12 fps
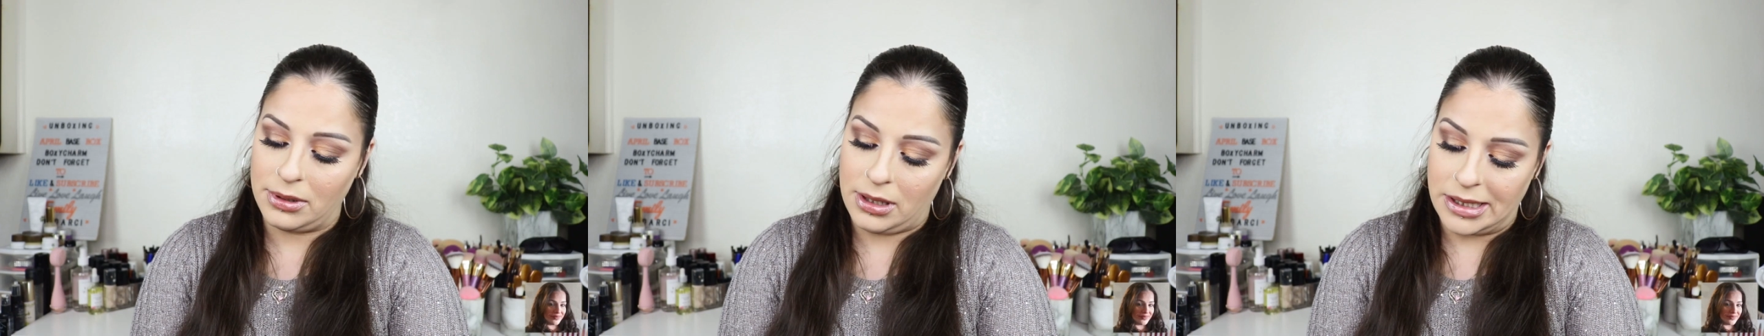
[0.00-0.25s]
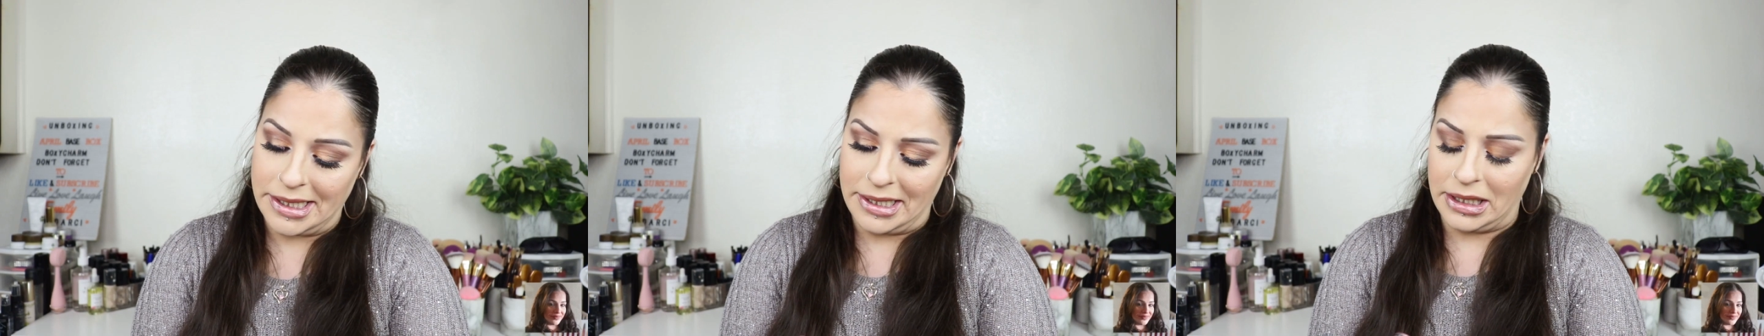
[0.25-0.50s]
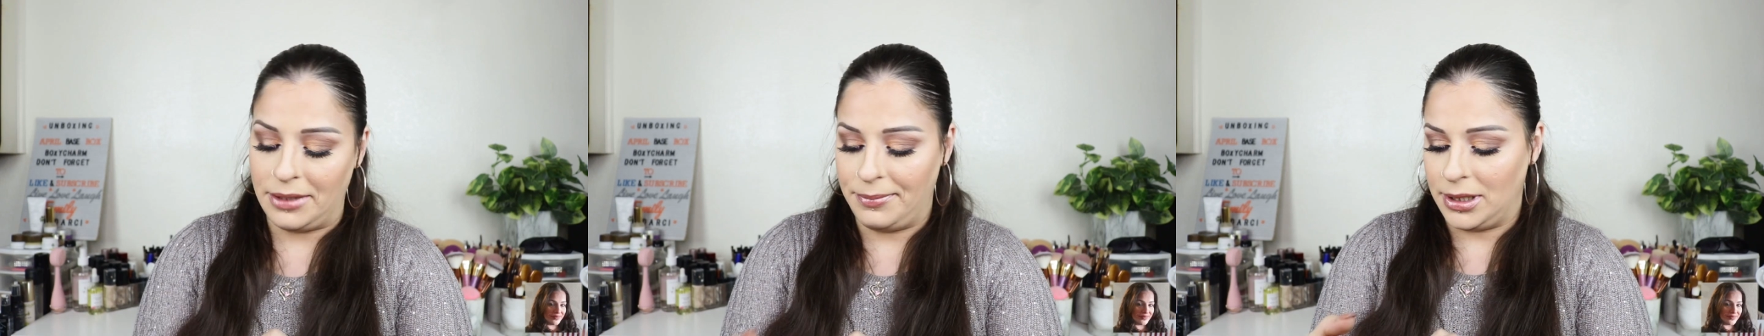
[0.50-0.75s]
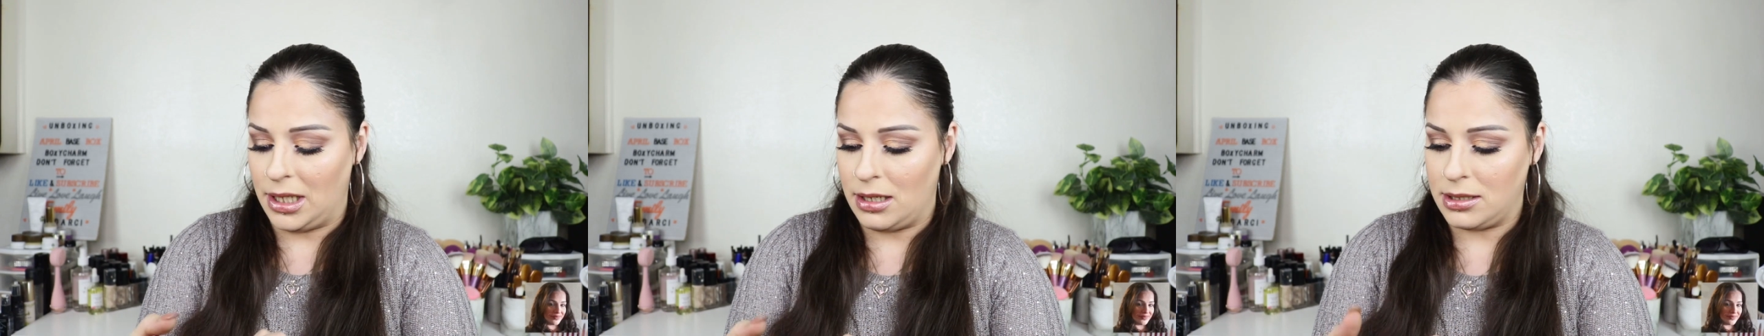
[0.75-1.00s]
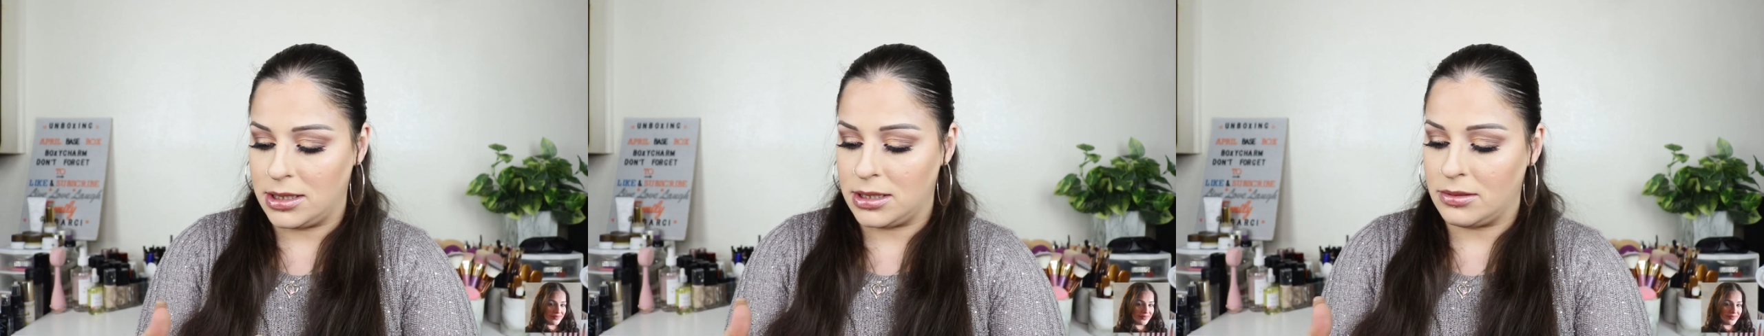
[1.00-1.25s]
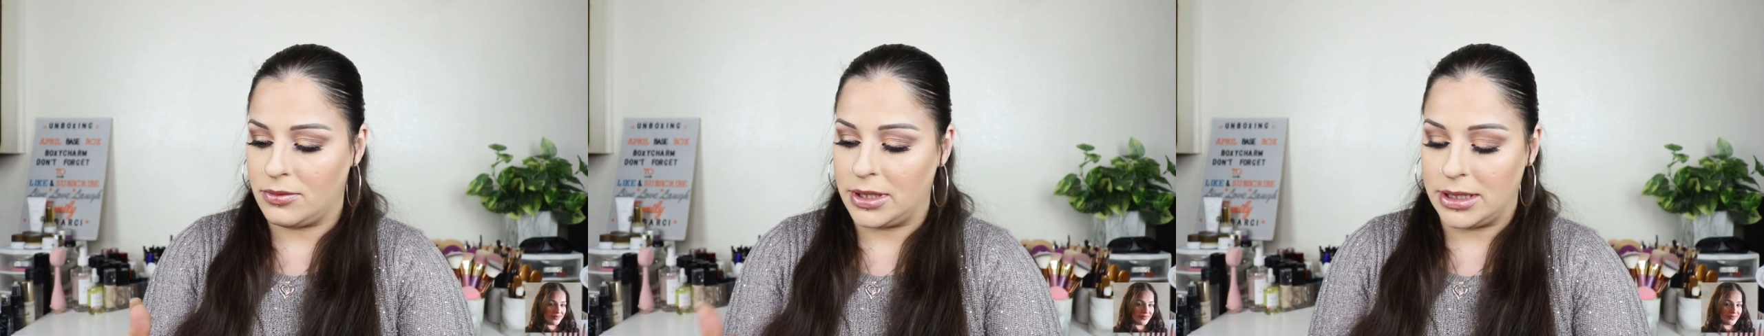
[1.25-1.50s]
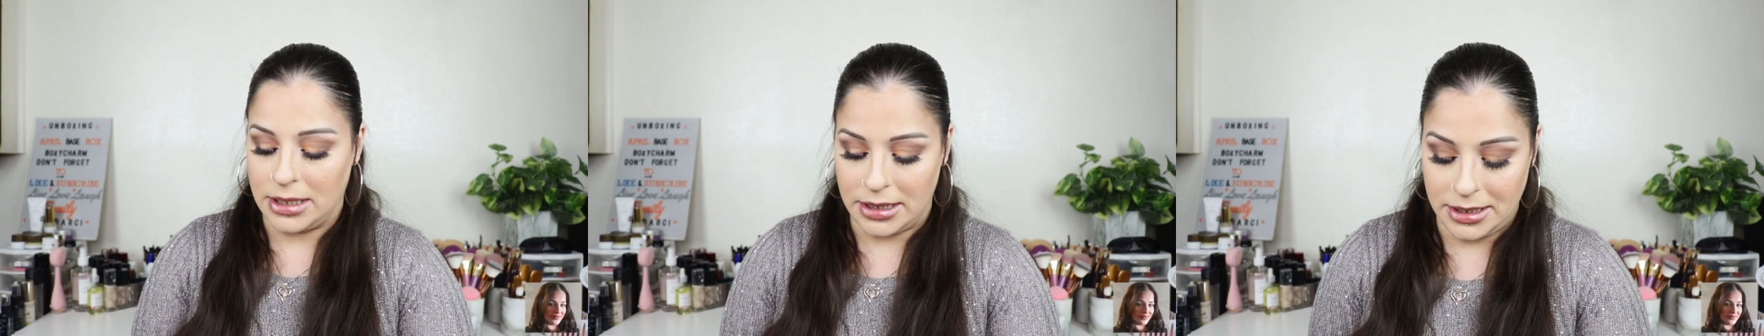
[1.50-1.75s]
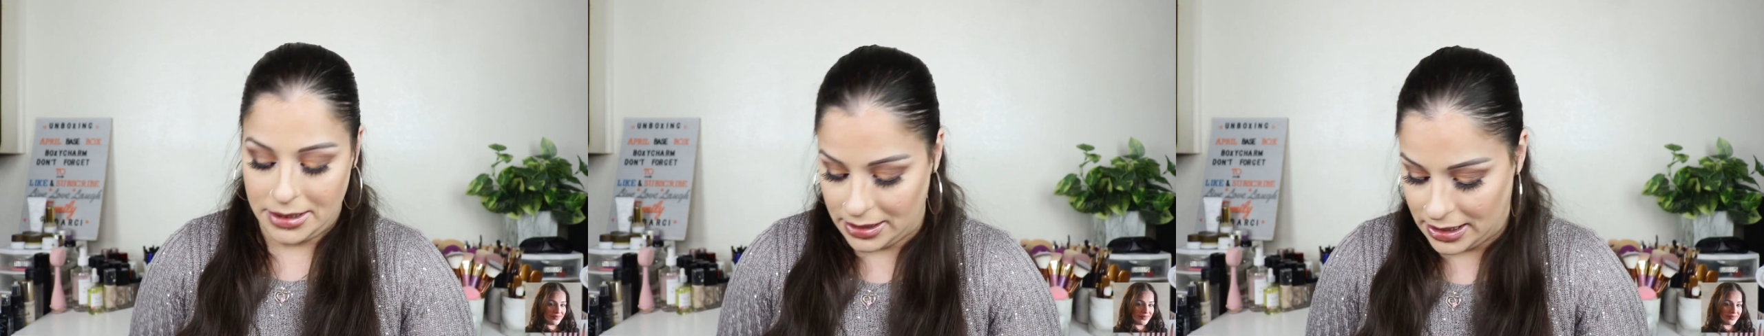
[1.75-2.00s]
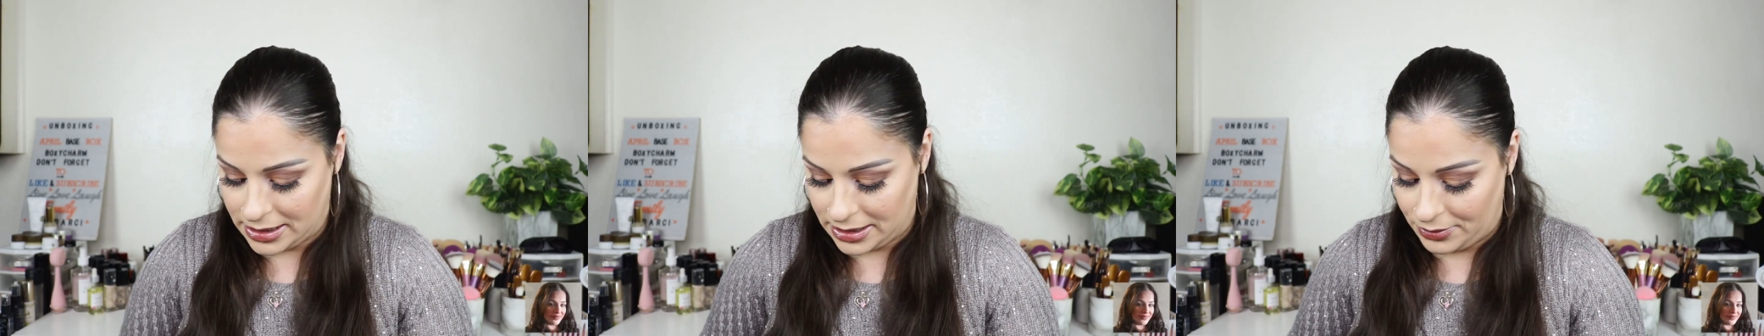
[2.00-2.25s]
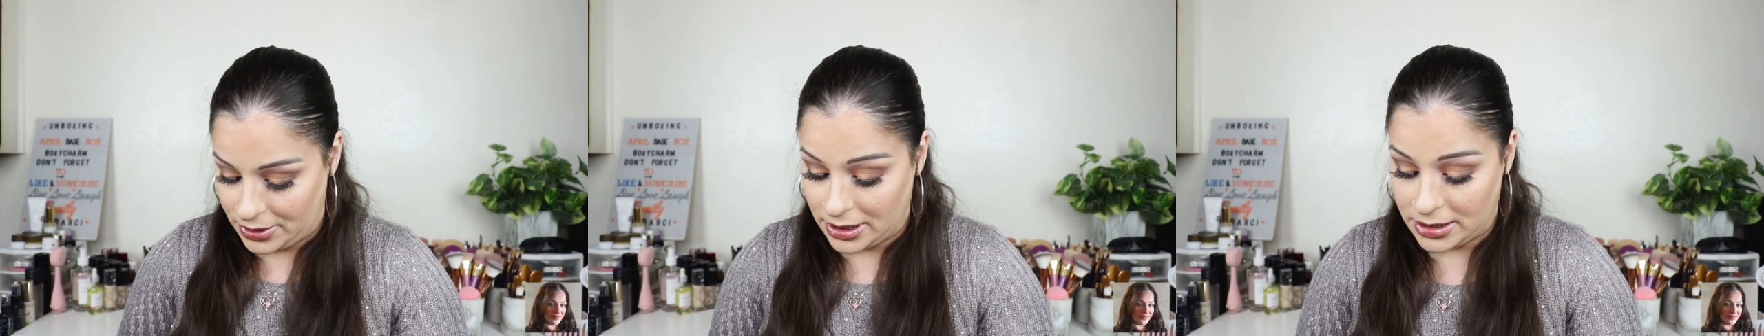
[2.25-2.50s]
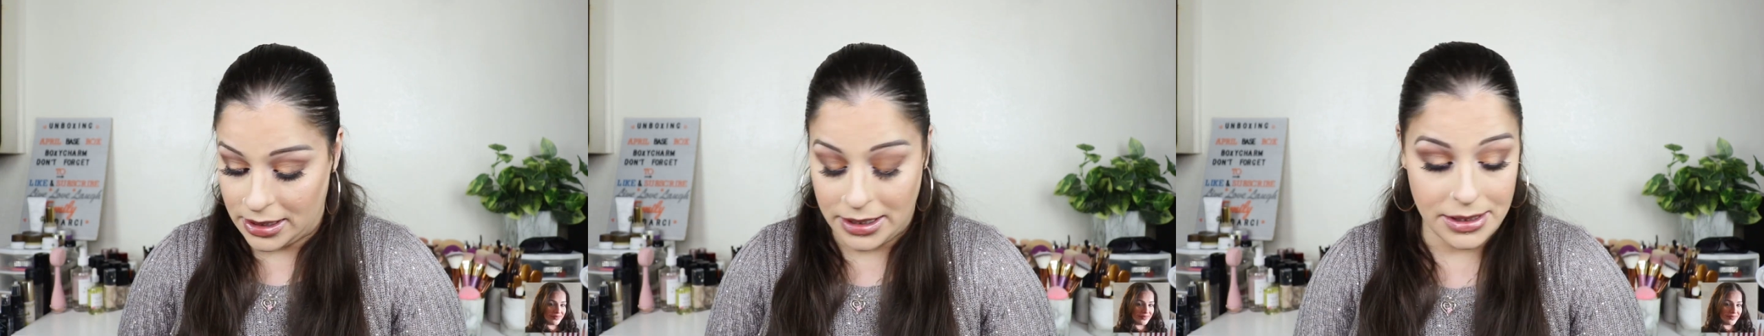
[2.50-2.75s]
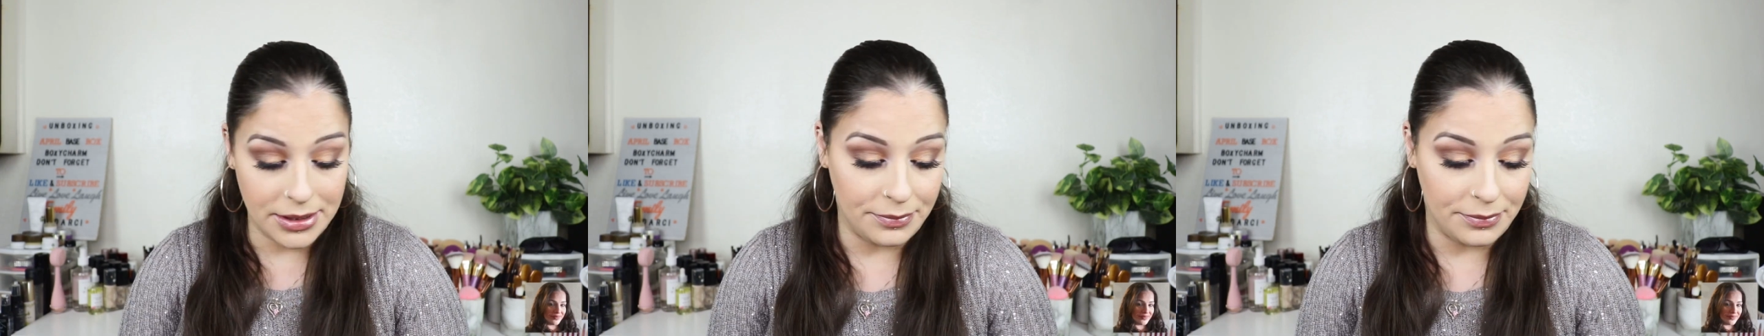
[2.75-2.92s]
Is it a lip gloss? What is this? Let's see what this is.